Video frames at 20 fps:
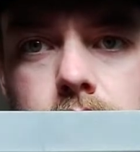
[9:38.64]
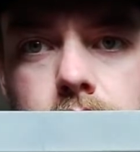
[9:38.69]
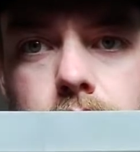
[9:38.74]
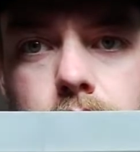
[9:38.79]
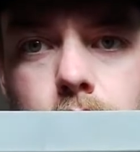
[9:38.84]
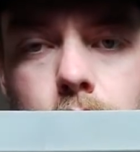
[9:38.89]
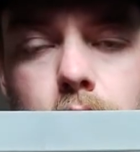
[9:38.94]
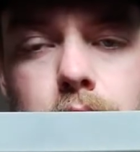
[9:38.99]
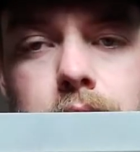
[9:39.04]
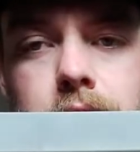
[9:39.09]

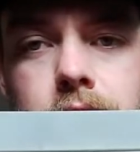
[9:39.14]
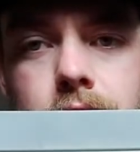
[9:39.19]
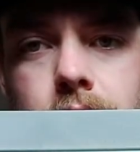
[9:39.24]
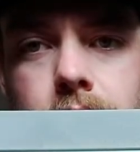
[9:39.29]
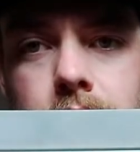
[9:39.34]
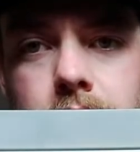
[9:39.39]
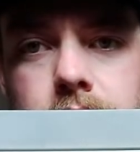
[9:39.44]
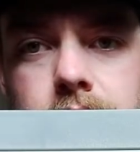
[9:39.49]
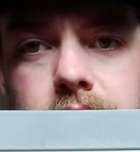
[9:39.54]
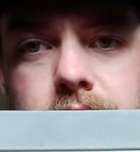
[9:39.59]
what would be
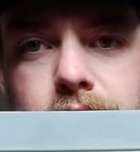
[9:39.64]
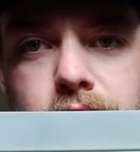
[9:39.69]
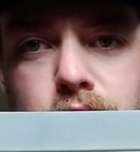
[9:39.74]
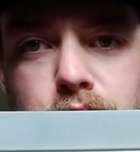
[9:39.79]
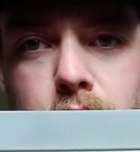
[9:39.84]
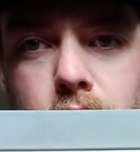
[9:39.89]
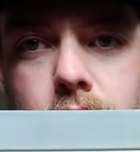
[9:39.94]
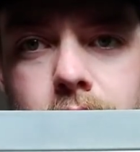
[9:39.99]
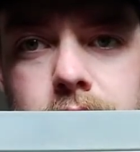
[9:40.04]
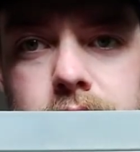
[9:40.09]
great is if you
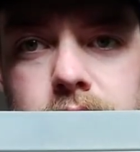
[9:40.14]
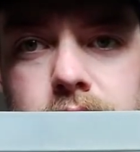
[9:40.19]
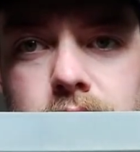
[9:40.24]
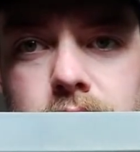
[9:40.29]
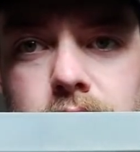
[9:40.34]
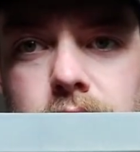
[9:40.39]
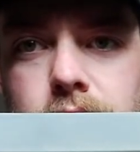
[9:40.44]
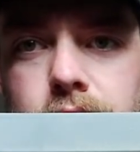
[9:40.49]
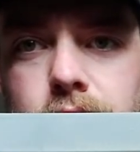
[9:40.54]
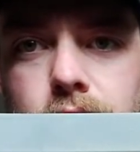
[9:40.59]
pause and
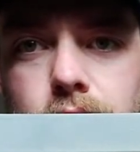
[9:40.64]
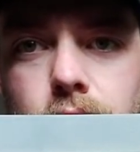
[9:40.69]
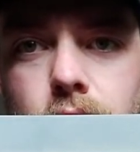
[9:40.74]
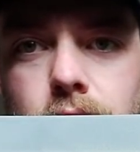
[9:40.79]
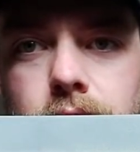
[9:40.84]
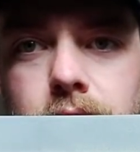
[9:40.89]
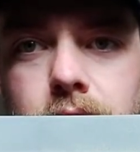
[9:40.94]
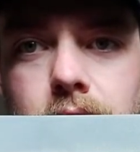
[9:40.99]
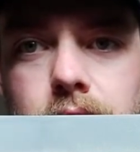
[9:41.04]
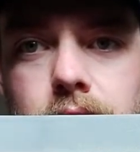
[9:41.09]
then if you
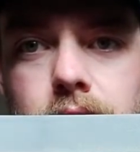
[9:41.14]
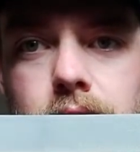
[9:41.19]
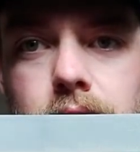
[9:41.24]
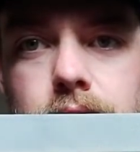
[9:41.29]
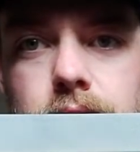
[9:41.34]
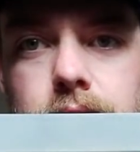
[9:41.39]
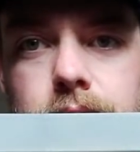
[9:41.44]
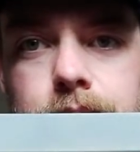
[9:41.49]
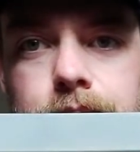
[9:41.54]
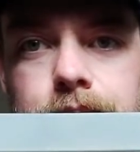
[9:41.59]
wrote that out,